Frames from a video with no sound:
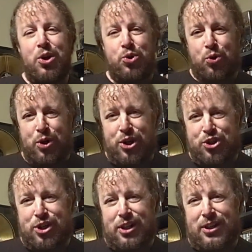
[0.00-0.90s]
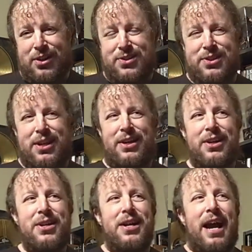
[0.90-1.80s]
traditionalists that
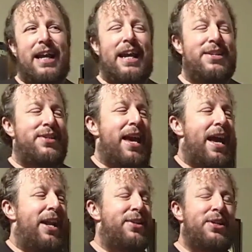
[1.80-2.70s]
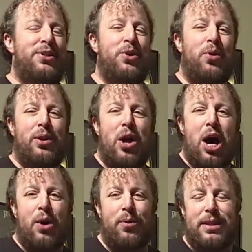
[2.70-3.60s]
I guess kind of didn't go
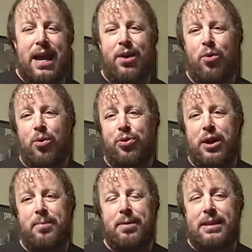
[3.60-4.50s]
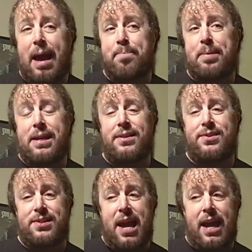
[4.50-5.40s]
along with that whole thing. But that being
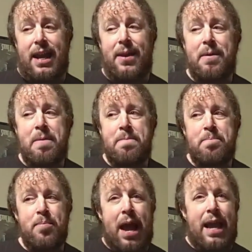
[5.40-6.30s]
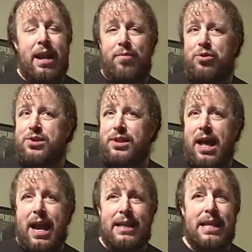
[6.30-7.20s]
said, I never
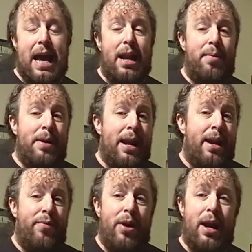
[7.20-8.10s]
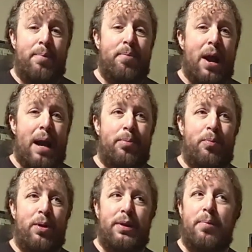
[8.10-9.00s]
slagged on them and I never had a
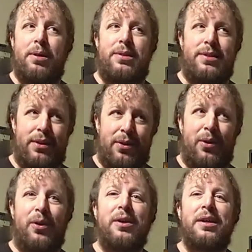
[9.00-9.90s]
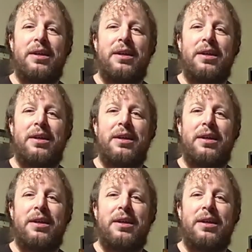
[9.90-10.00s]
problem with them until,